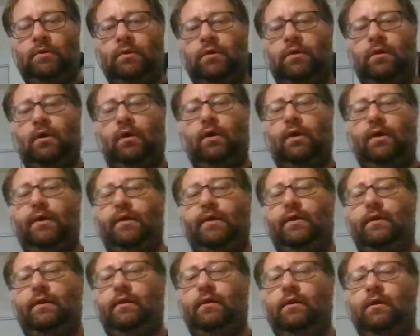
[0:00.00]
All
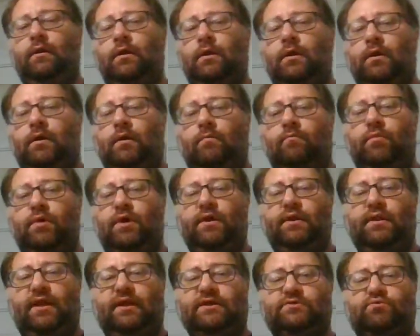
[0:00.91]
right.
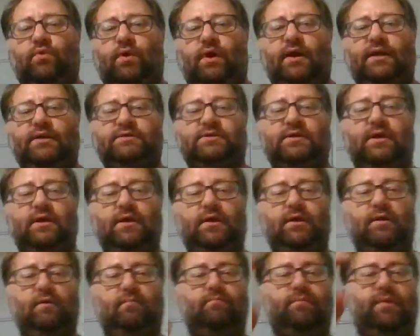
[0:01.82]
But that's why it's
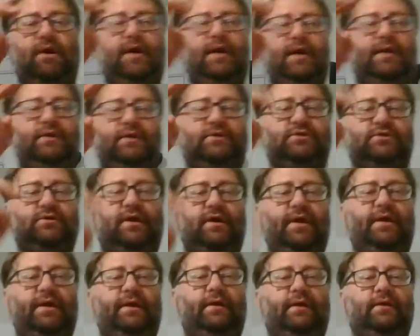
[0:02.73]
combined
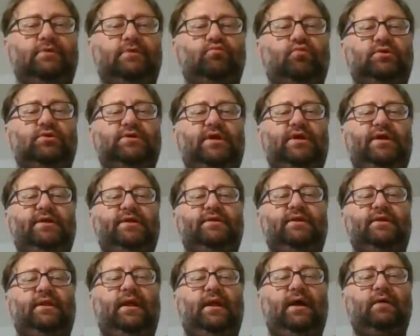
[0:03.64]
striking, because once I get
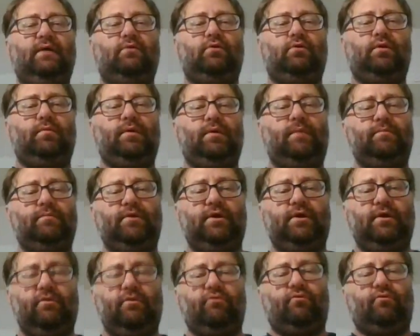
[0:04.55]
the lock on him, I'm
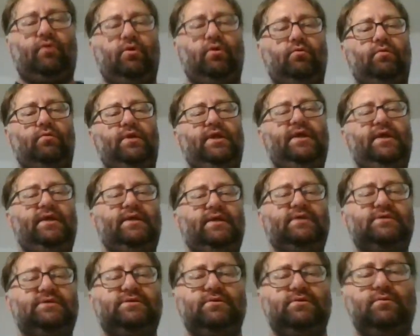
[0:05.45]
going to throw
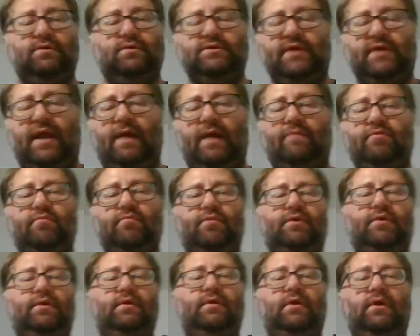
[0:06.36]
knees to his
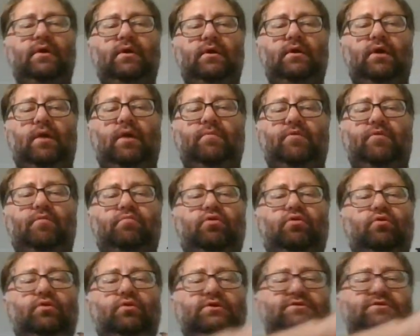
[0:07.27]
abdomen. I'm going to
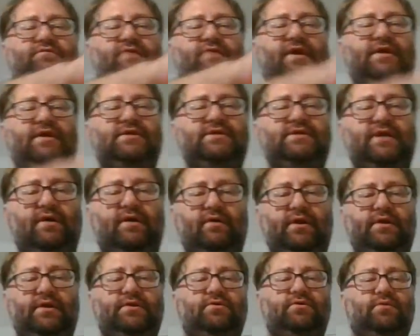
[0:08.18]
pull his face
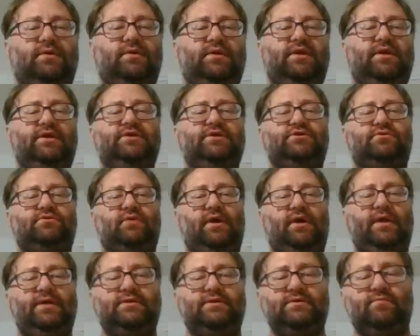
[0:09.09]
down into a knee
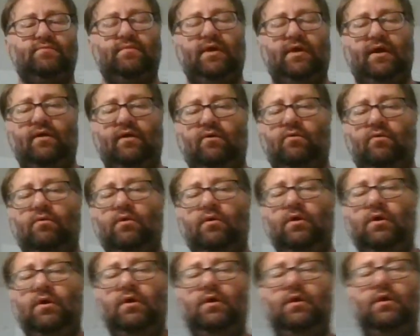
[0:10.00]
strike somehow.
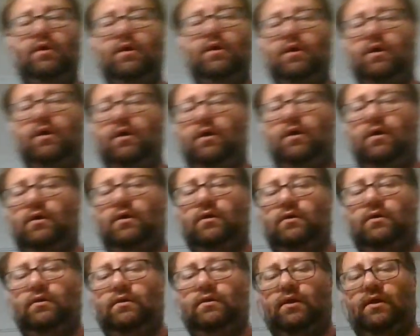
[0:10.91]

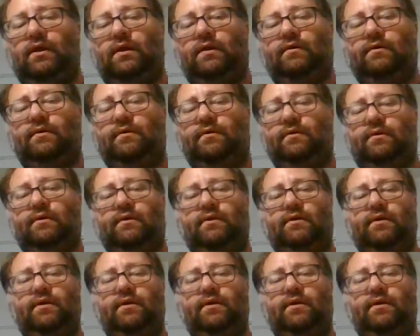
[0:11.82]
And,